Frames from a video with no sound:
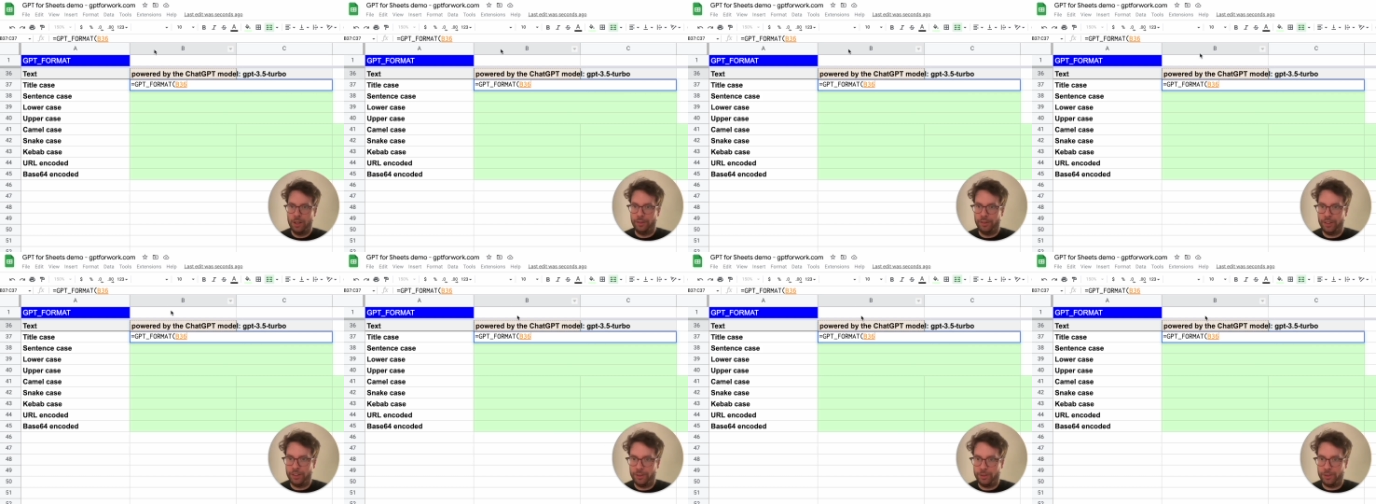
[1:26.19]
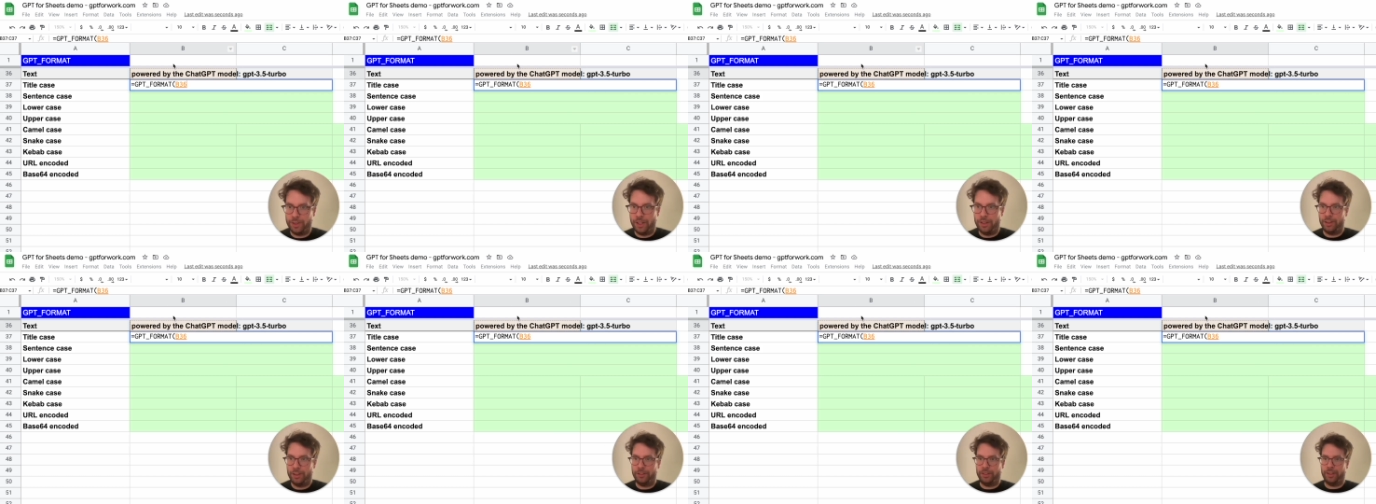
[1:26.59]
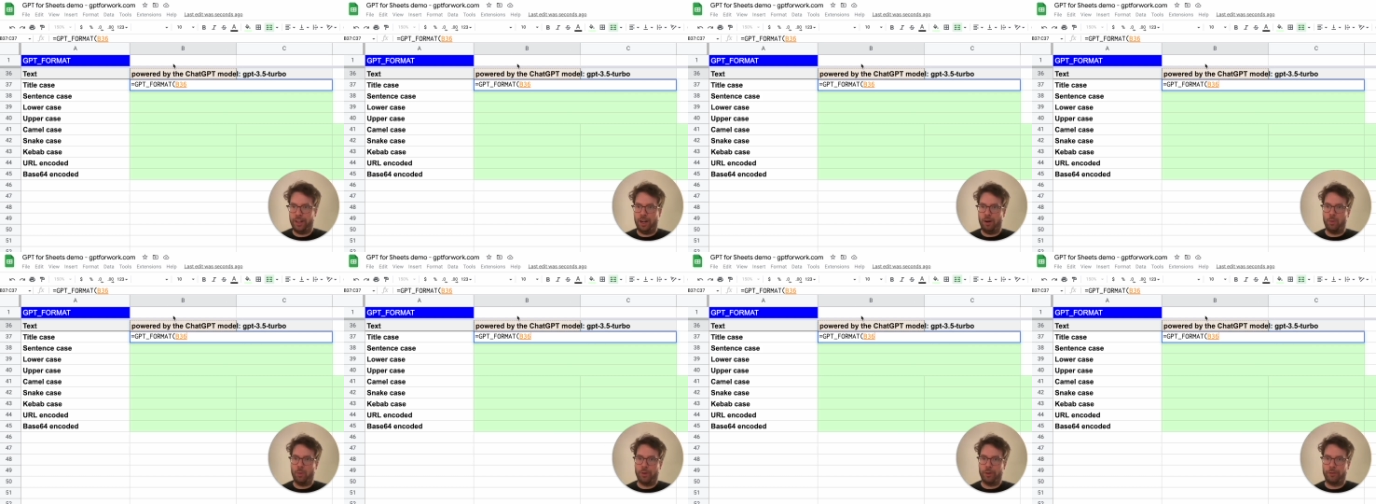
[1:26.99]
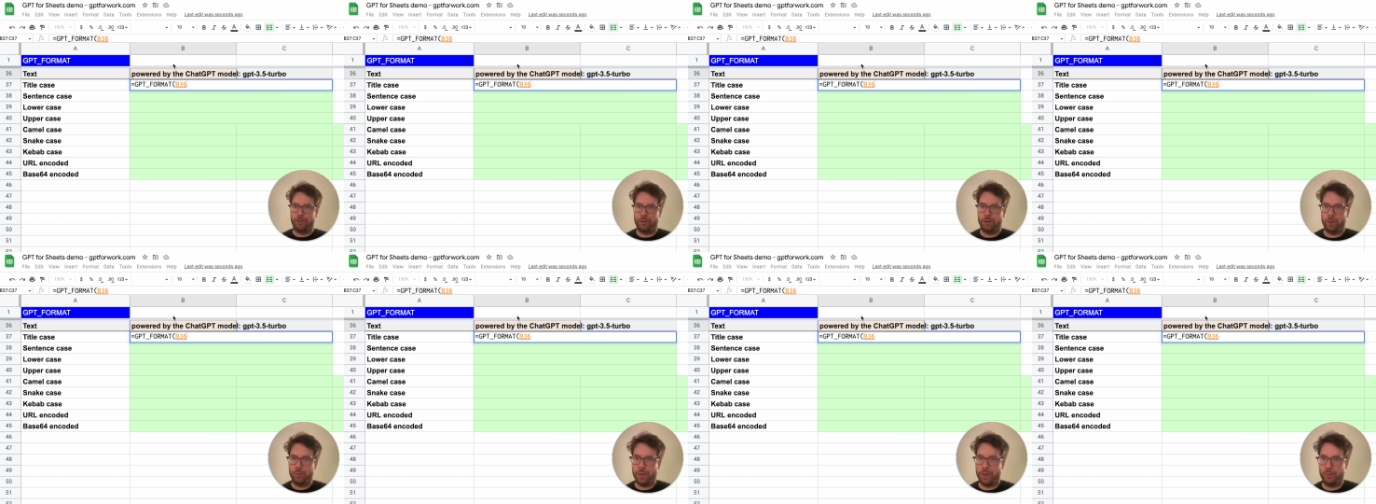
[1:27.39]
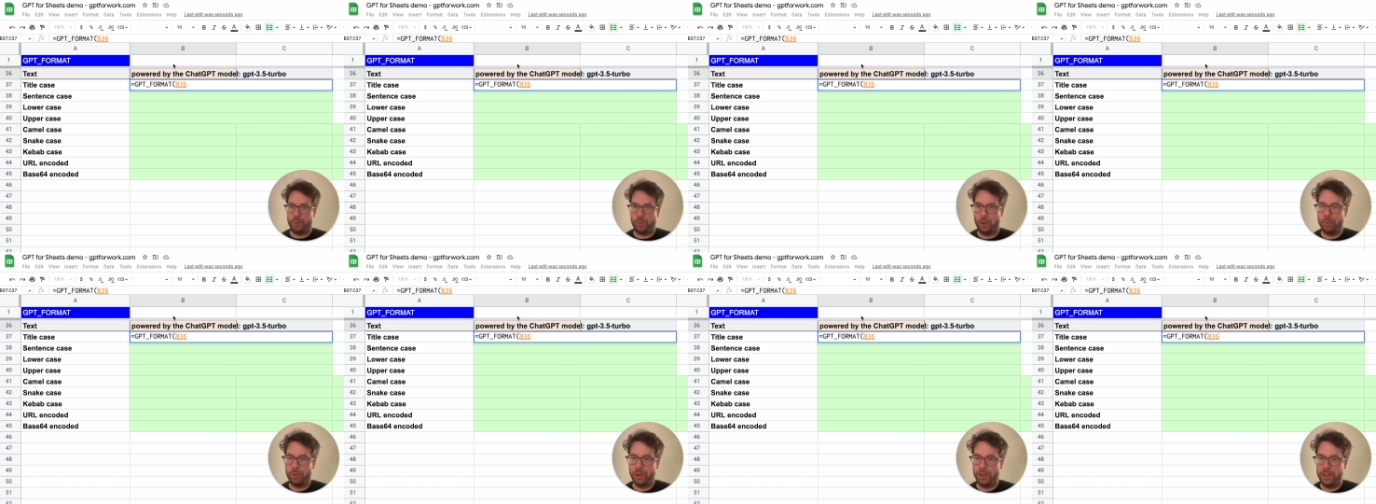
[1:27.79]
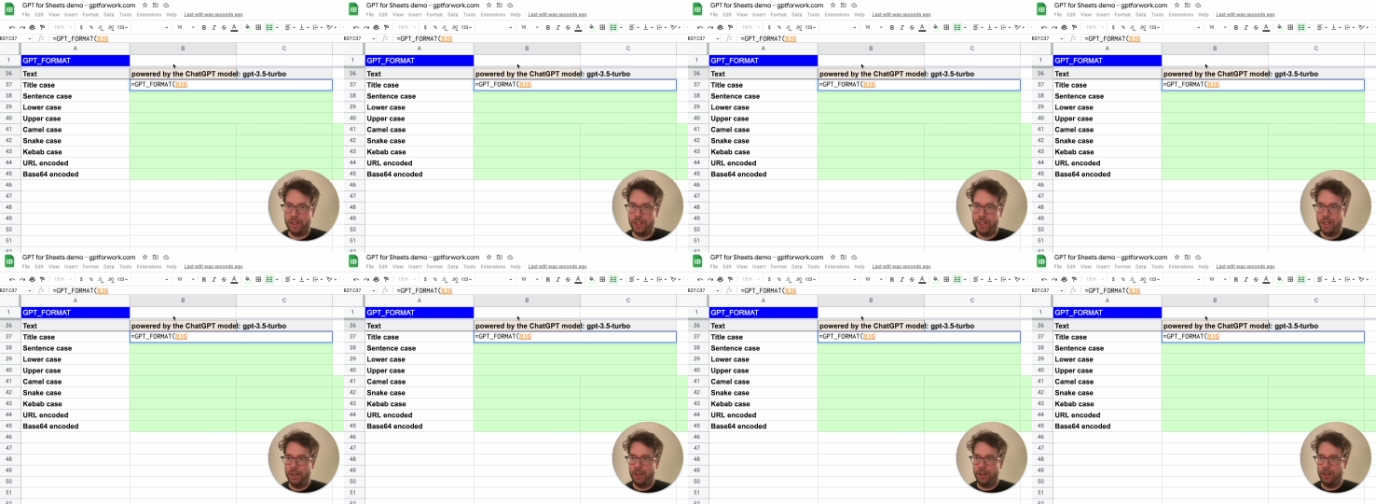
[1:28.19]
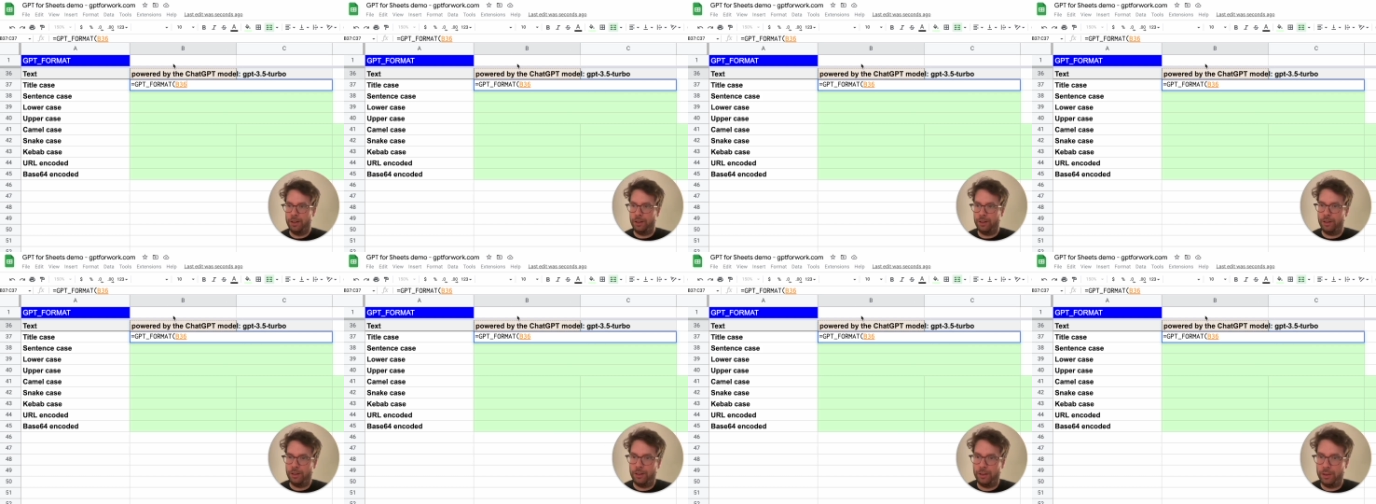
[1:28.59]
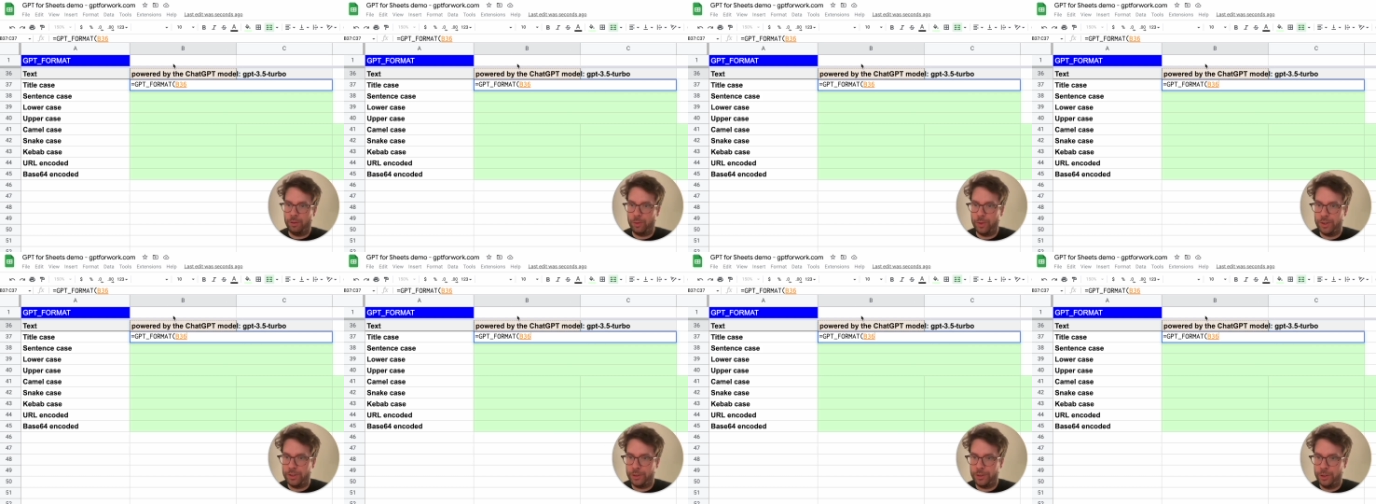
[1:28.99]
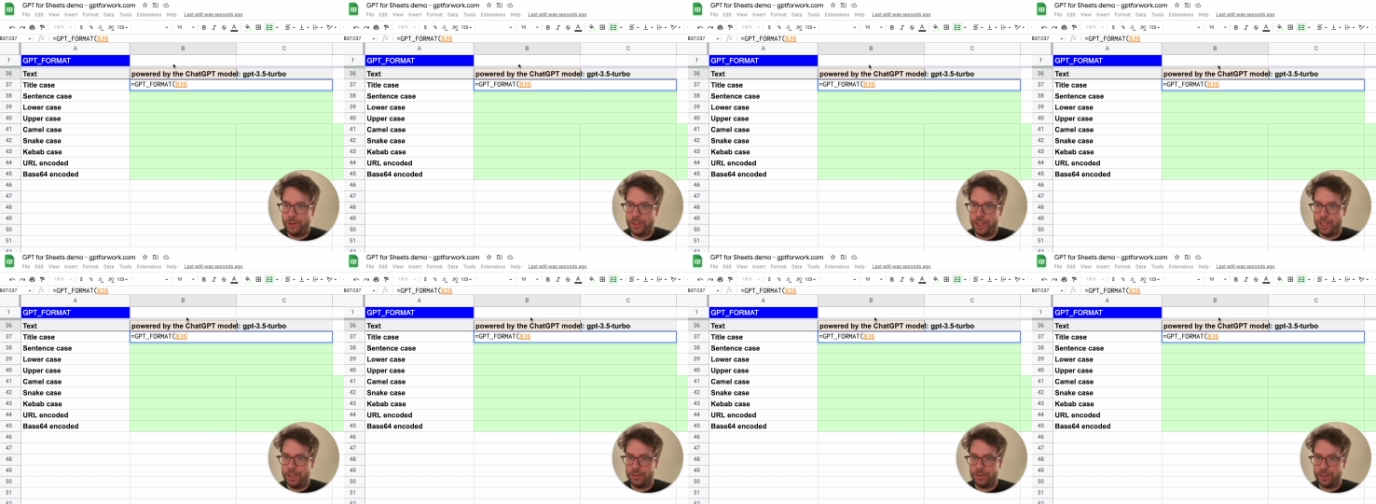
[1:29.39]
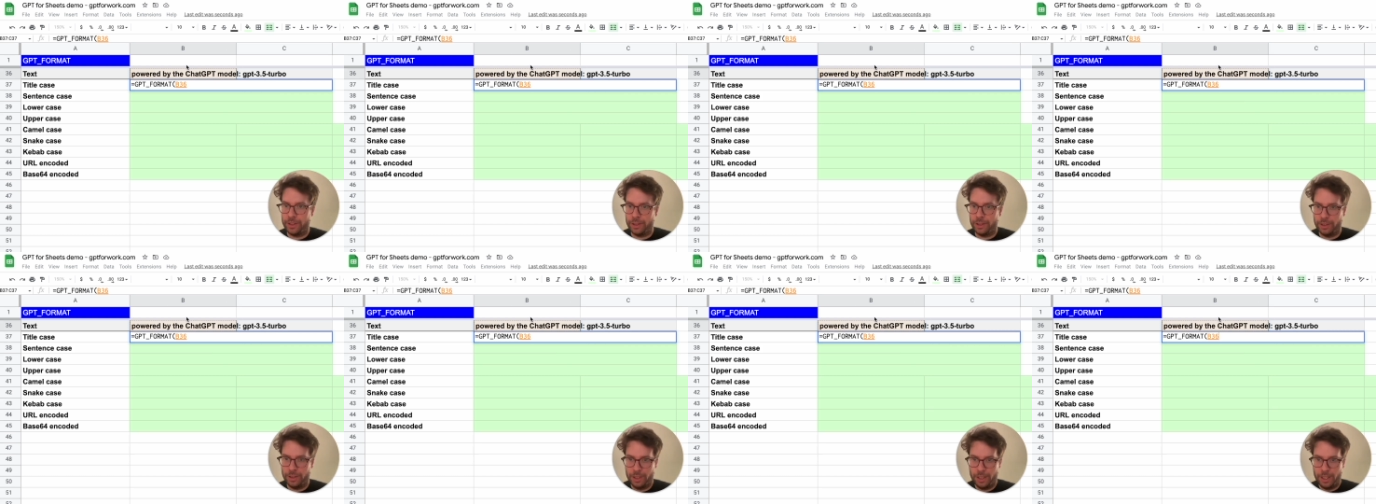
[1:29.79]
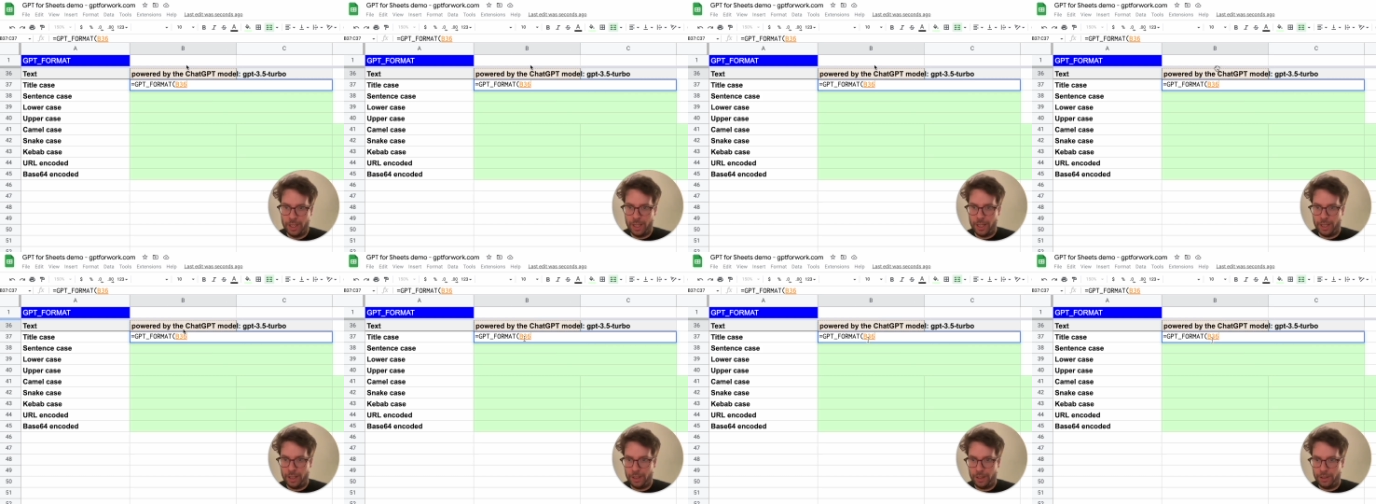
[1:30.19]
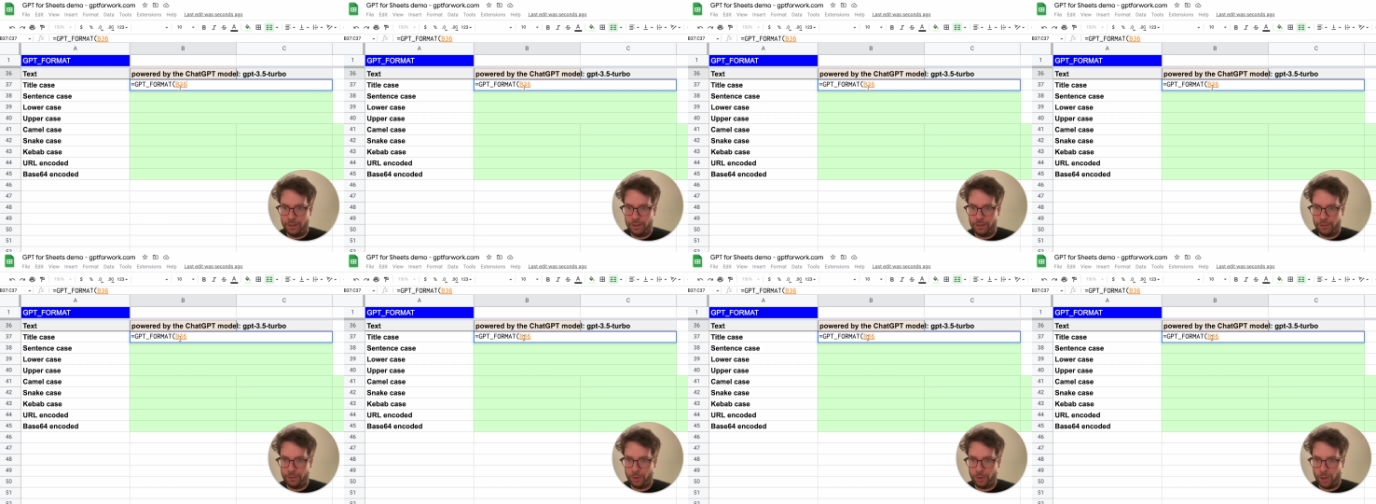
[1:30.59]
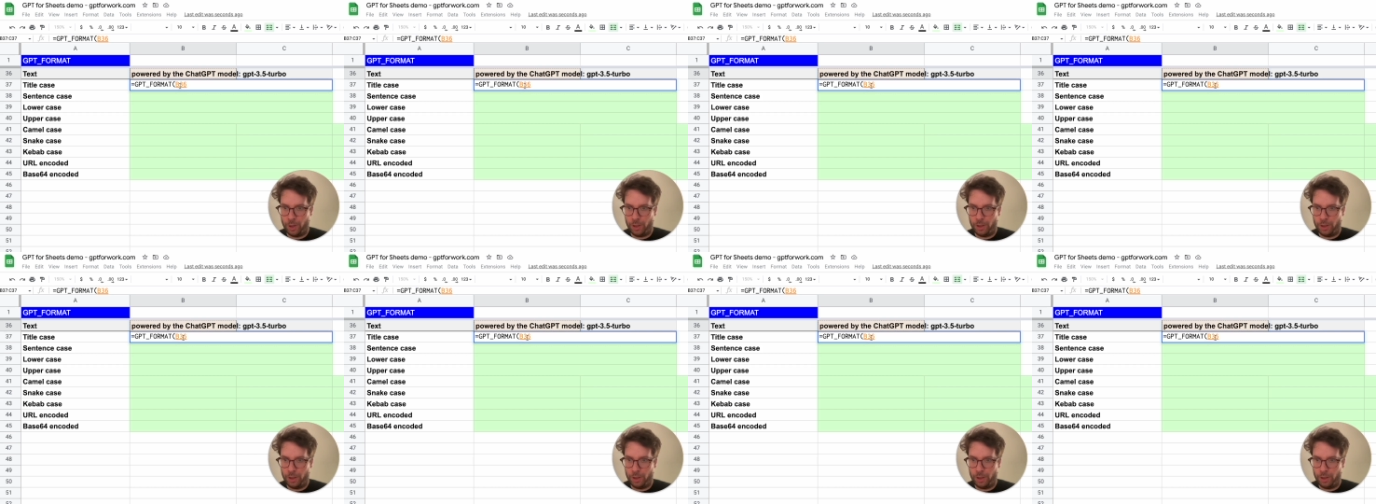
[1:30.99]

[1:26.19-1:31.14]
This is a sentence that I want to format properly uh, with good casing. And so